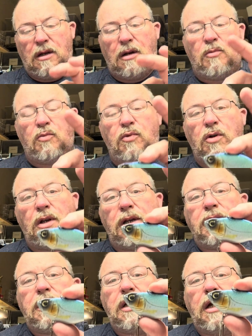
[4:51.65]
I'm
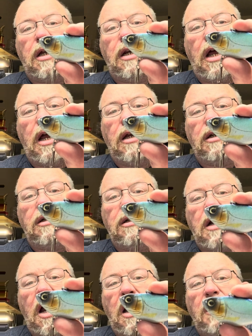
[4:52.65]
really digging that
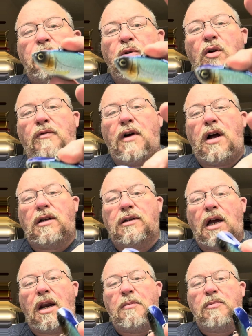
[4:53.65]
shad profile. It's
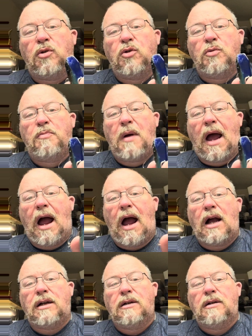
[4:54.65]
got a blue back.